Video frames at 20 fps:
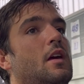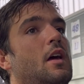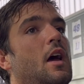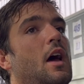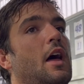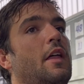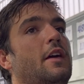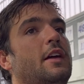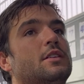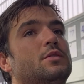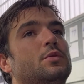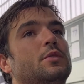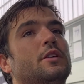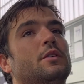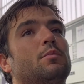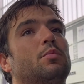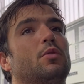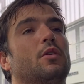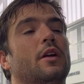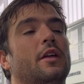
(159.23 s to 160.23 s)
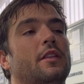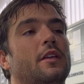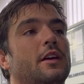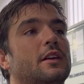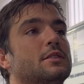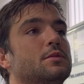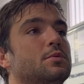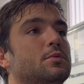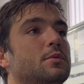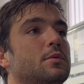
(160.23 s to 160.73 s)
I think it's really important. I think
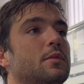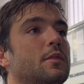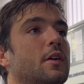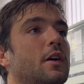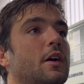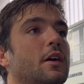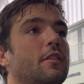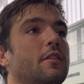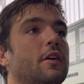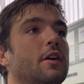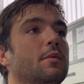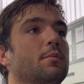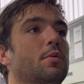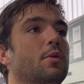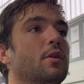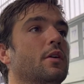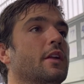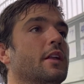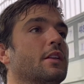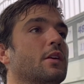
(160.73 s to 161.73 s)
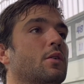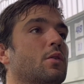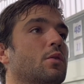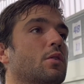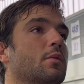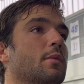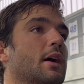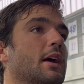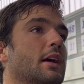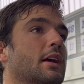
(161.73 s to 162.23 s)
it's very important that the
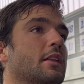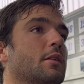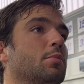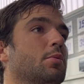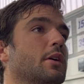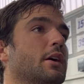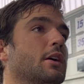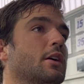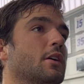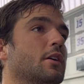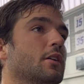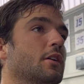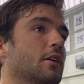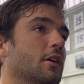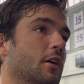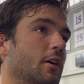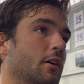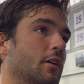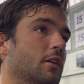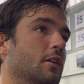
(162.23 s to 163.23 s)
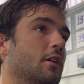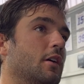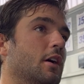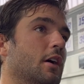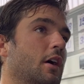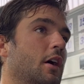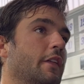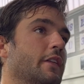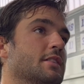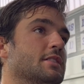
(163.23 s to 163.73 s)
quarterback and the play caller
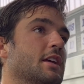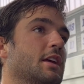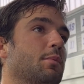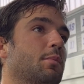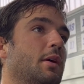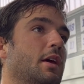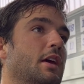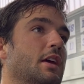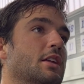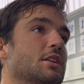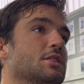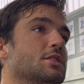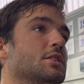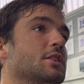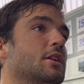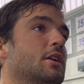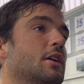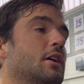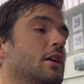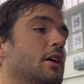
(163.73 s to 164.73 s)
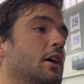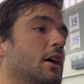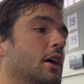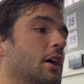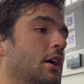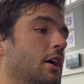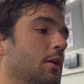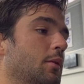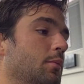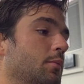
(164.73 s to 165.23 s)
are on the same page.
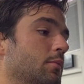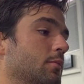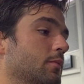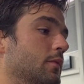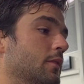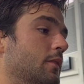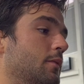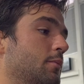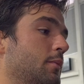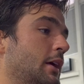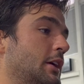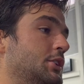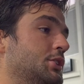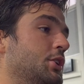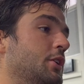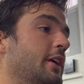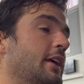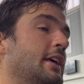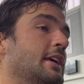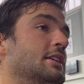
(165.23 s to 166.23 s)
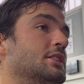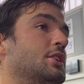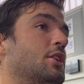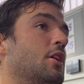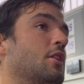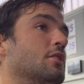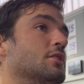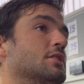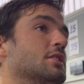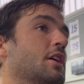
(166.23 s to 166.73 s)
Make sure that he's
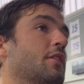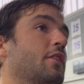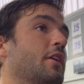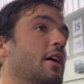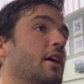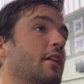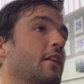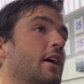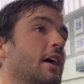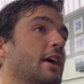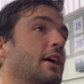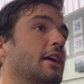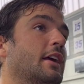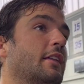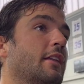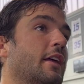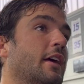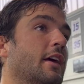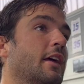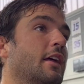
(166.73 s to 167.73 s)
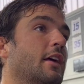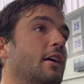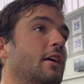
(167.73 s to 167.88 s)
calling stuff that I like and that